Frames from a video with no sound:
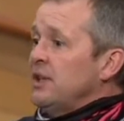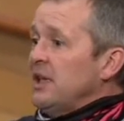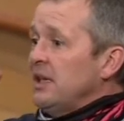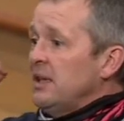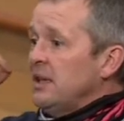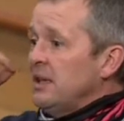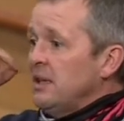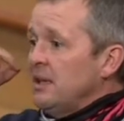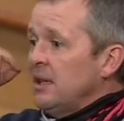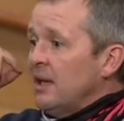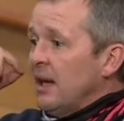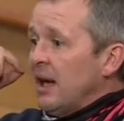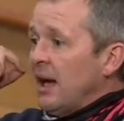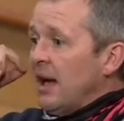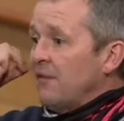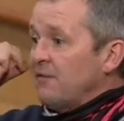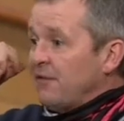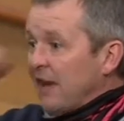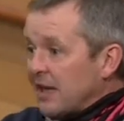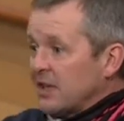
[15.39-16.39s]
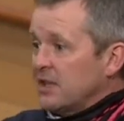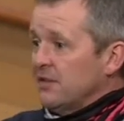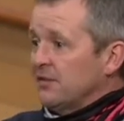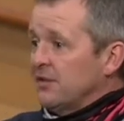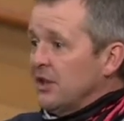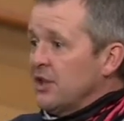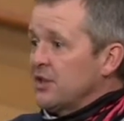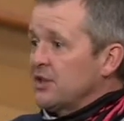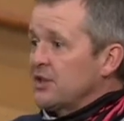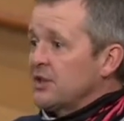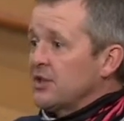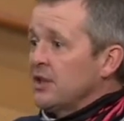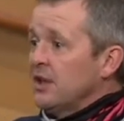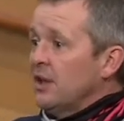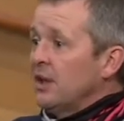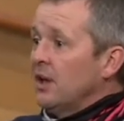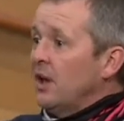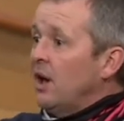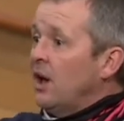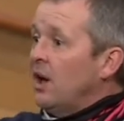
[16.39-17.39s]
the effectiveness
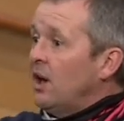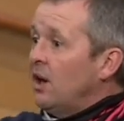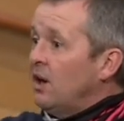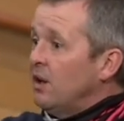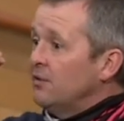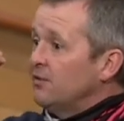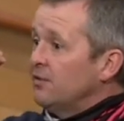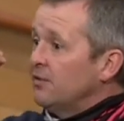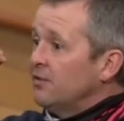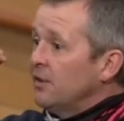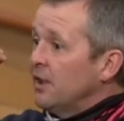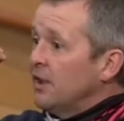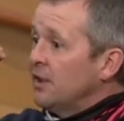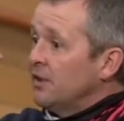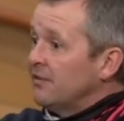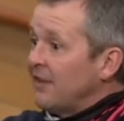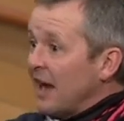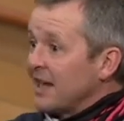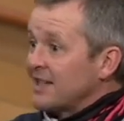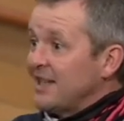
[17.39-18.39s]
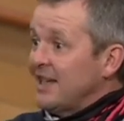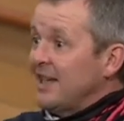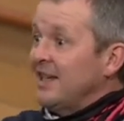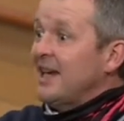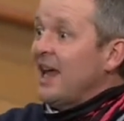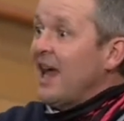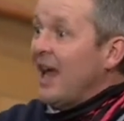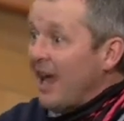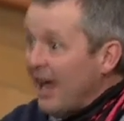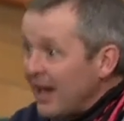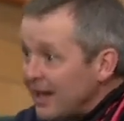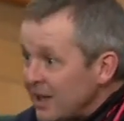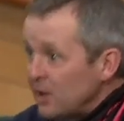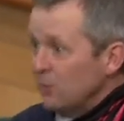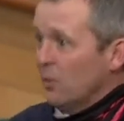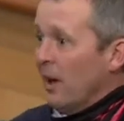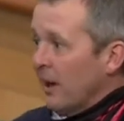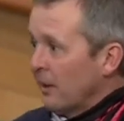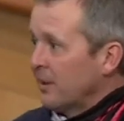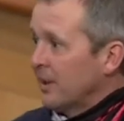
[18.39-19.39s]
of the vaccine
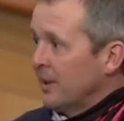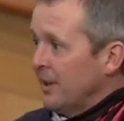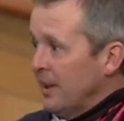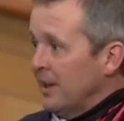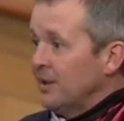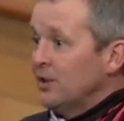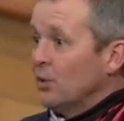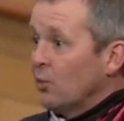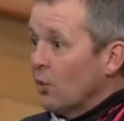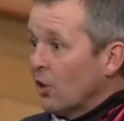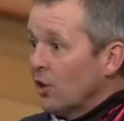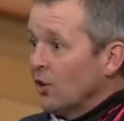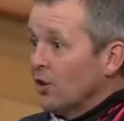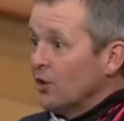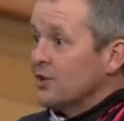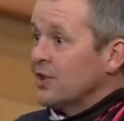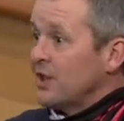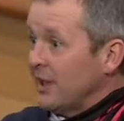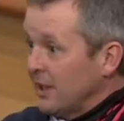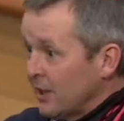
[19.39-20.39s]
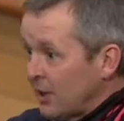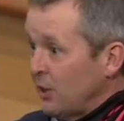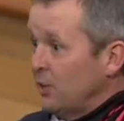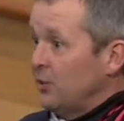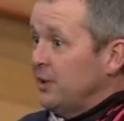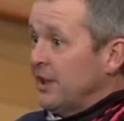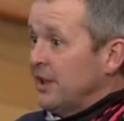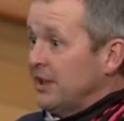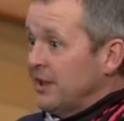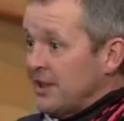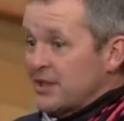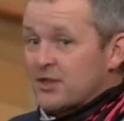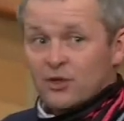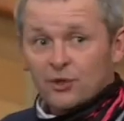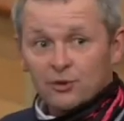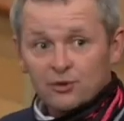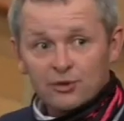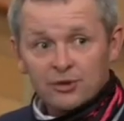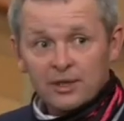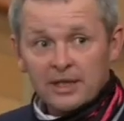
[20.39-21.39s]
anywhere in the world, including in this
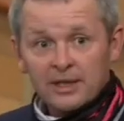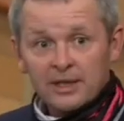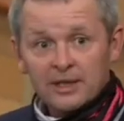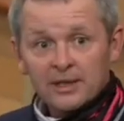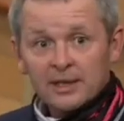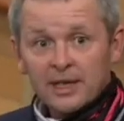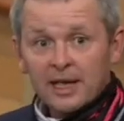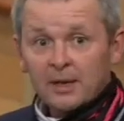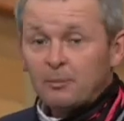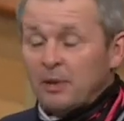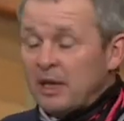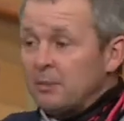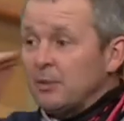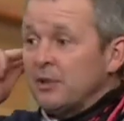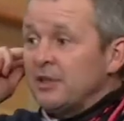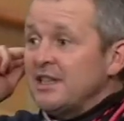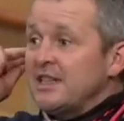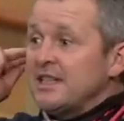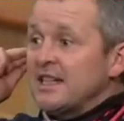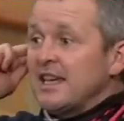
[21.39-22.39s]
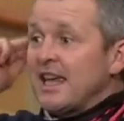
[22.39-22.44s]
country. And people need to